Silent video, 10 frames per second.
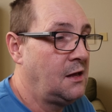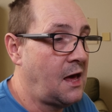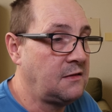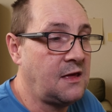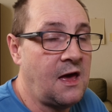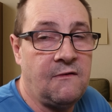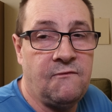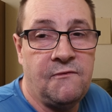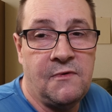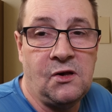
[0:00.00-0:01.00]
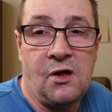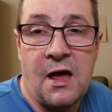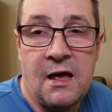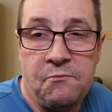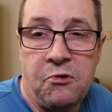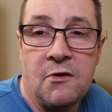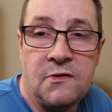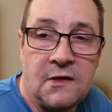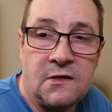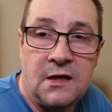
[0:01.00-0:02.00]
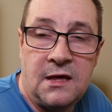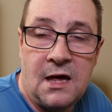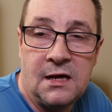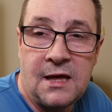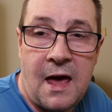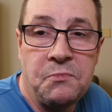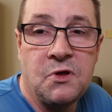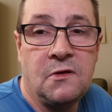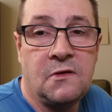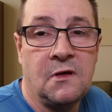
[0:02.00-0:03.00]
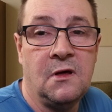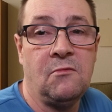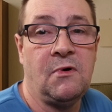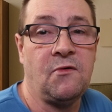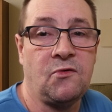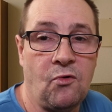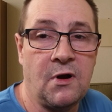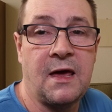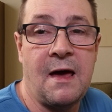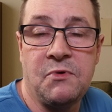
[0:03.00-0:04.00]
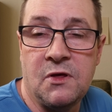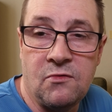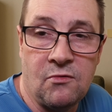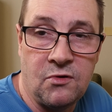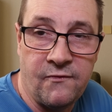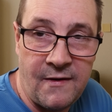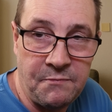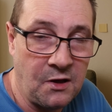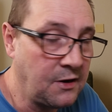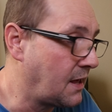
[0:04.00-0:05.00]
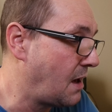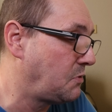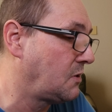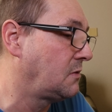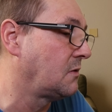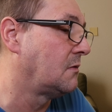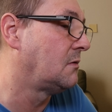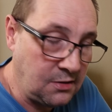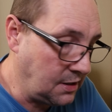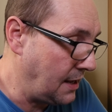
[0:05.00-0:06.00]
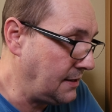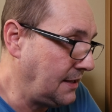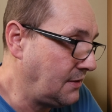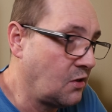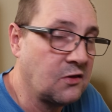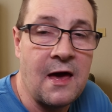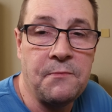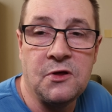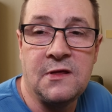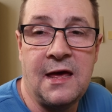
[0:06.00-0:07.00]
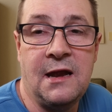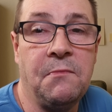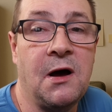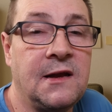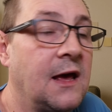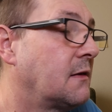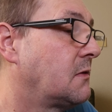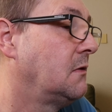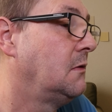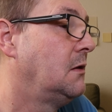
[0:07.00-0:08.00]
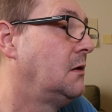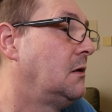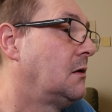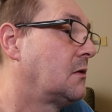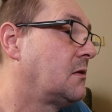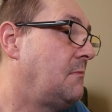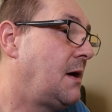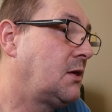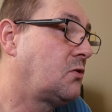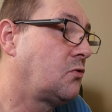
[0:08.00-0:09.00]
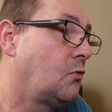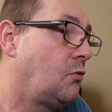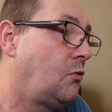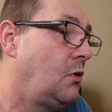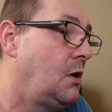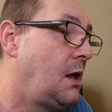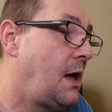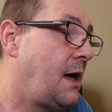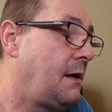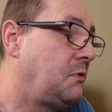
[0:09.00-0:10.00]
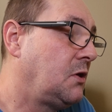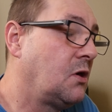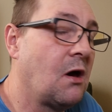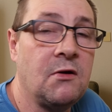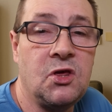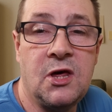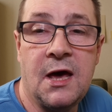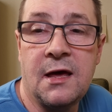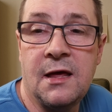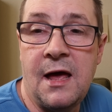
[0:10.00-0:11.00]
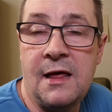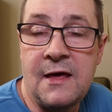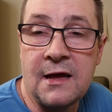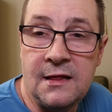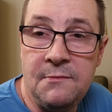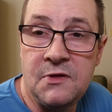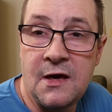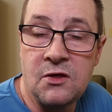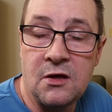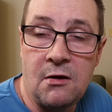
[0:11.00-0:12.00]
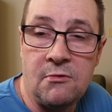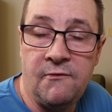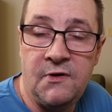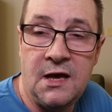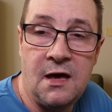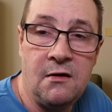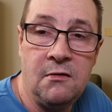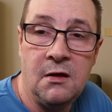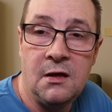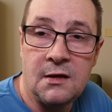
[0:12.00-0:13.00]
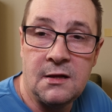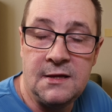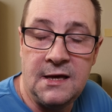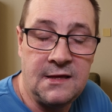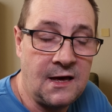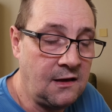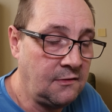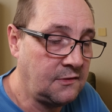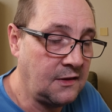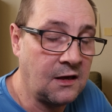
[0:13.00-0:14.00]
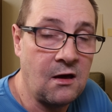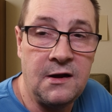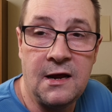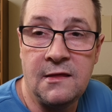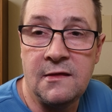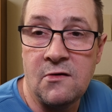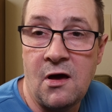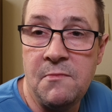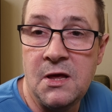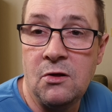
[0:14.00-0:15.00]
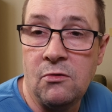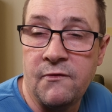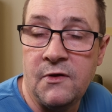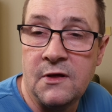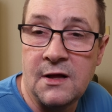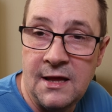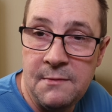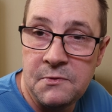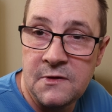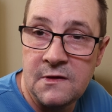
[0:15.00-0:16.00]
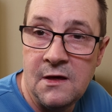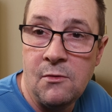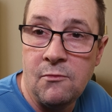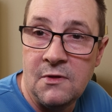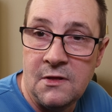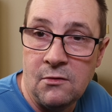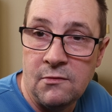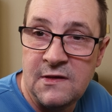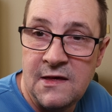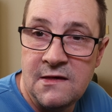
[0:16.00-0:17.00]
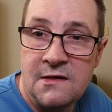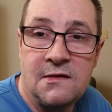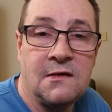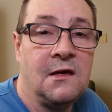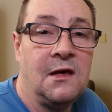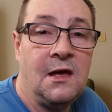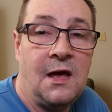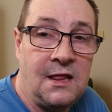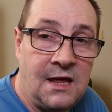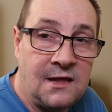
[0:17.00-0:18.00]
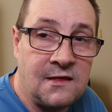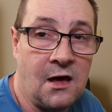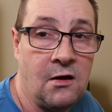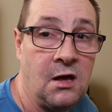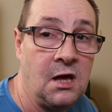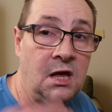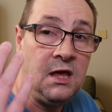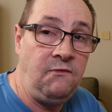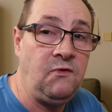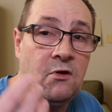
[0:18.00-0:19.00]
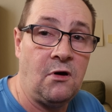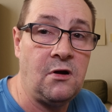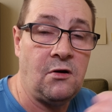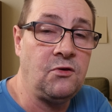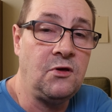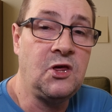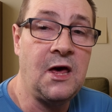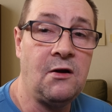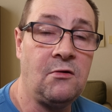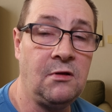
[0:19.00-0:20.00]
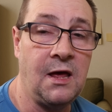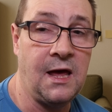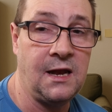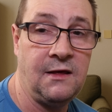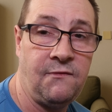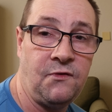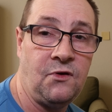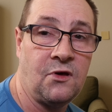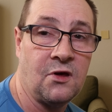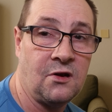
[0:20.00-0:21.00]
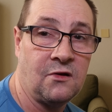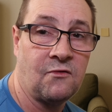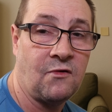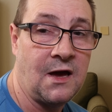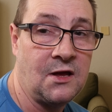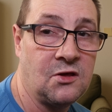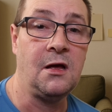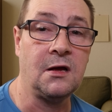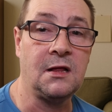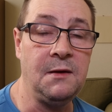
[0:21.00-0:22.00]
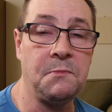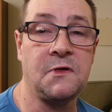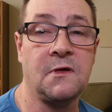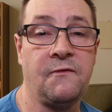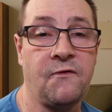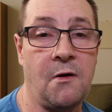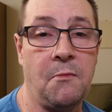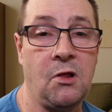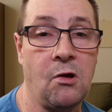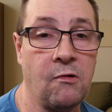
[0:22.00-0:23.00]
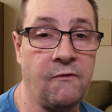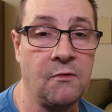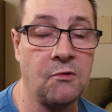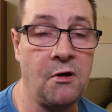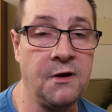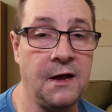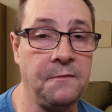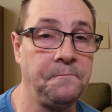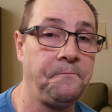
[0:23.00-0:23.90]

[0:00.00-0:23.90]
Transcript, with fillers: has to have, uh, or had processed the uh, captions, whether it's auto captions or you've uploaded captions, you know, and use those captions to edit by text. So make sure um, that you go and check uh, that clip section, go to a video, details, then go down to the side menu, look for the clips, little scissors, and let us know if you got it on your channel and if you can create clips from longer form content.